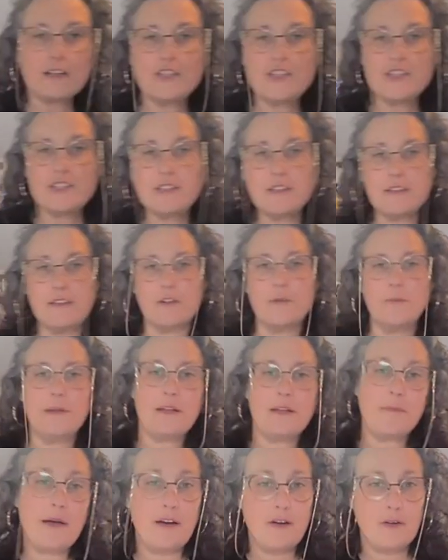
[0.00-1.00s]
talk just a little
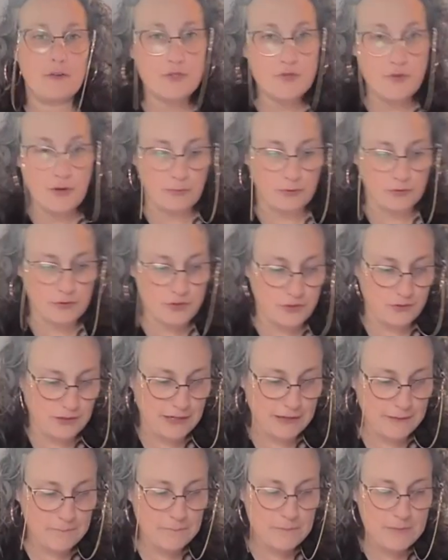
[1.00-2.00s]
bit about
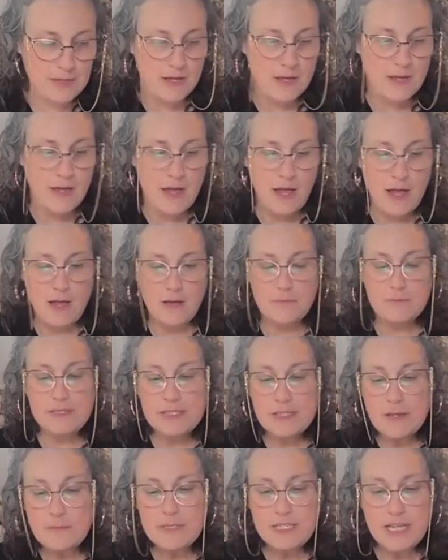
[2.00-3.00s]
troubleshooting.
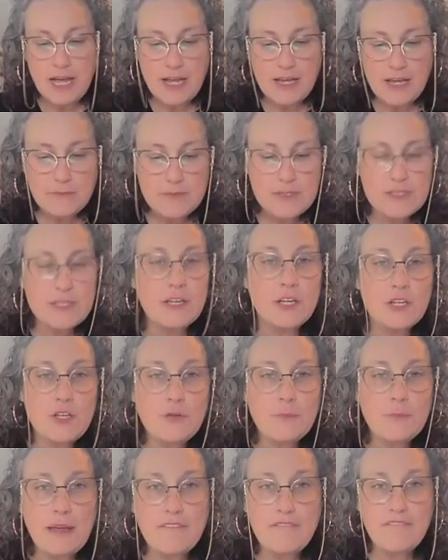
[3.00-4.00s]
Sometimes
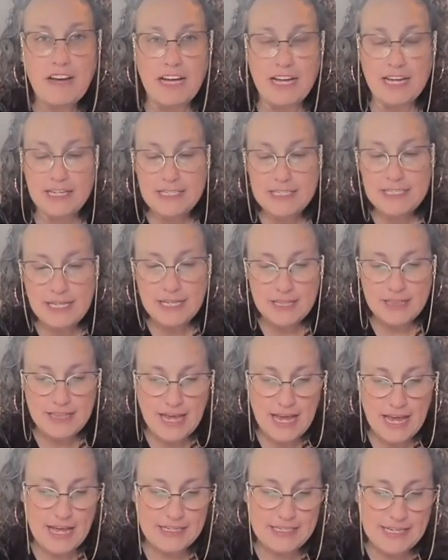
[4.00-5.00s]
you may find
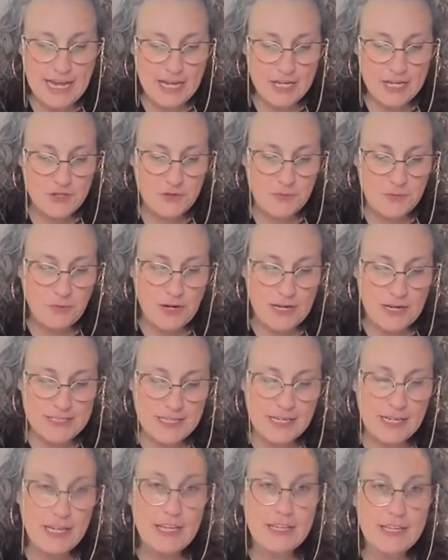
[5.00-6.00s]
that as you're
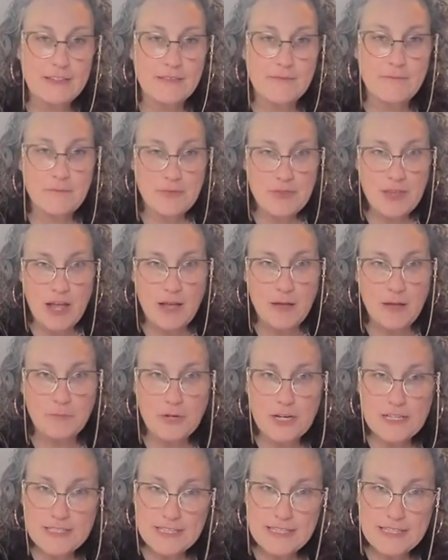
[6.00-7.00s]
pressing it,
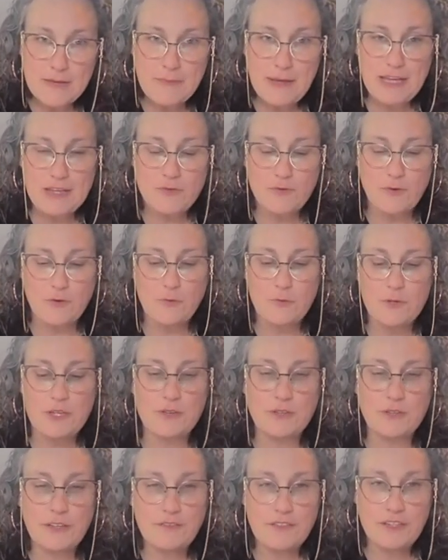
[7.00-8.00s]
pressing that paint through, when
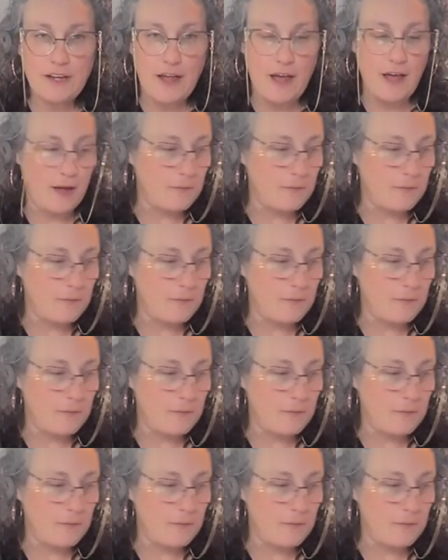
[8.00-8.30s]
you lift it